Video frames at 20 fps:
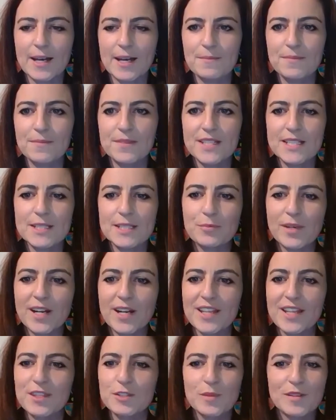This
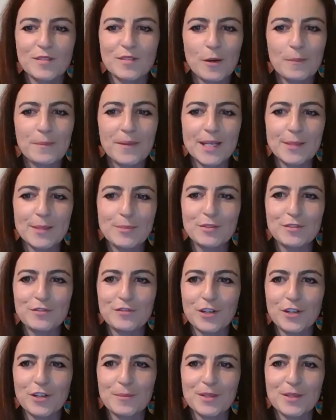breath, as we've got people
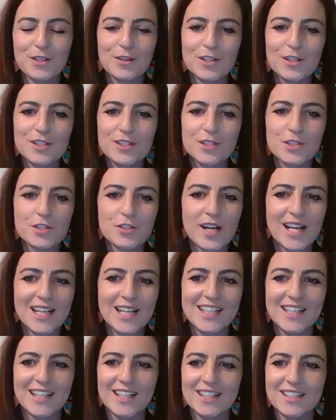from across
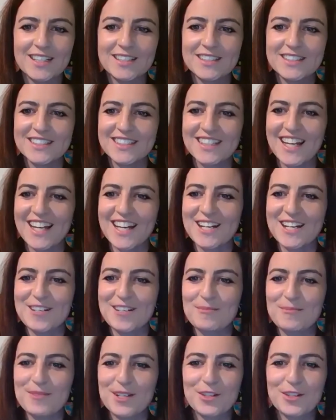Australia,
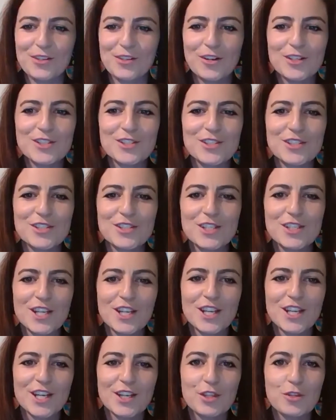across
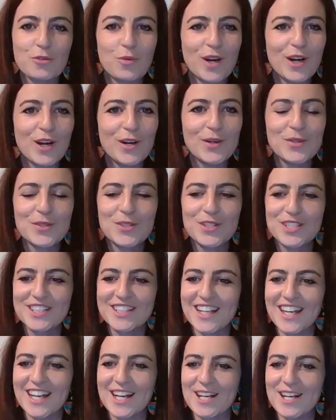the world,
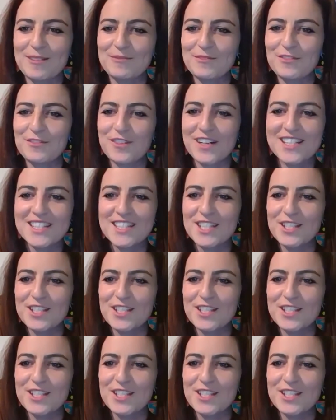friends in